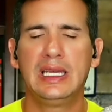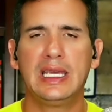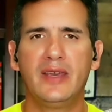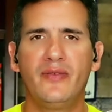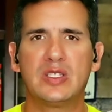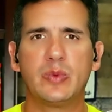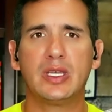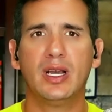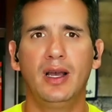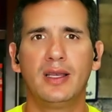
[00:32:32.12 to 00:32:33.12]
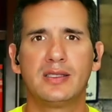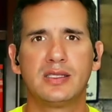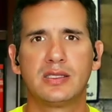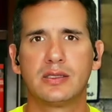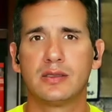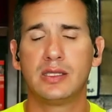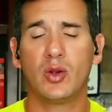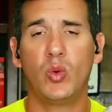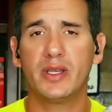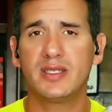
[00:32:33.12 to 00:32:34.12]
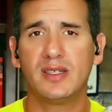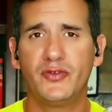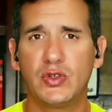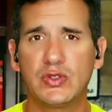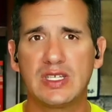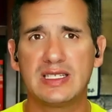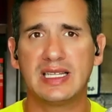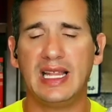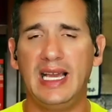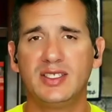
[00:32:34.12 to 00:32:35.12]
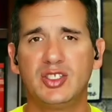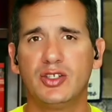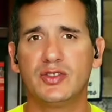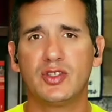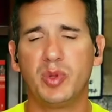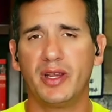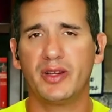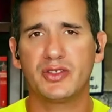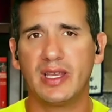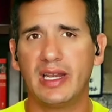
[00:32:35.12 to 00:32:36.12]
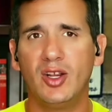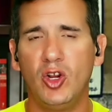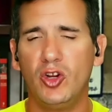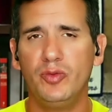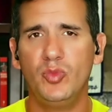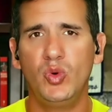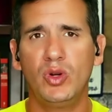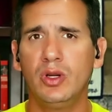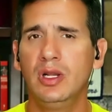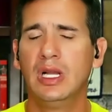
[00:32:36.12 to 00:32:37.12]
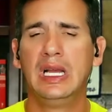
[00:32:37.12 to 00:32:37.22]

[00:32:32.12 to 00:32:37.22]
if it's because there wasn't a full season last year, so players are getting hurt more.